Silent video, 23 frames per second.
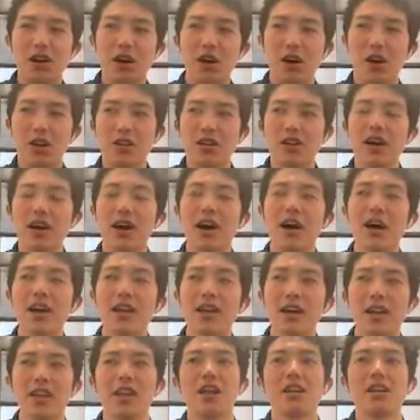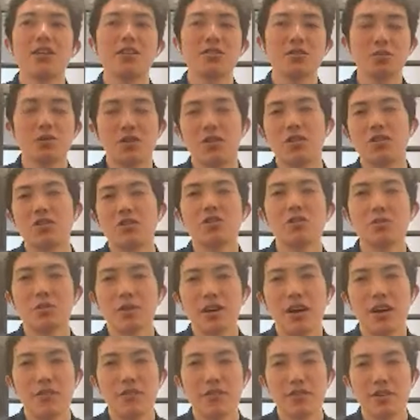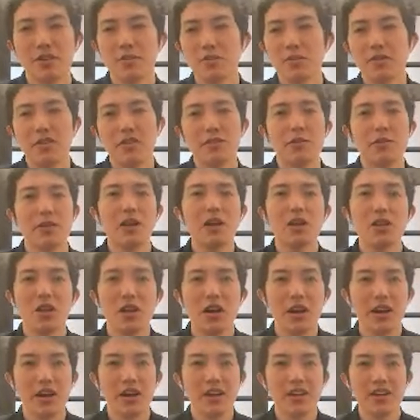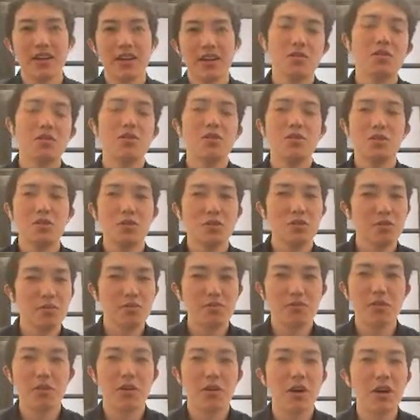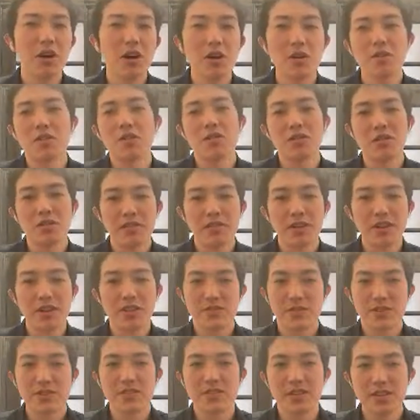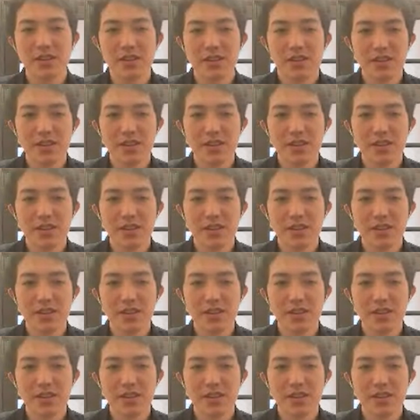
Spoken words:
are not a lot of customers aren't super confident moving from like Claude to 4.0 or vice versa.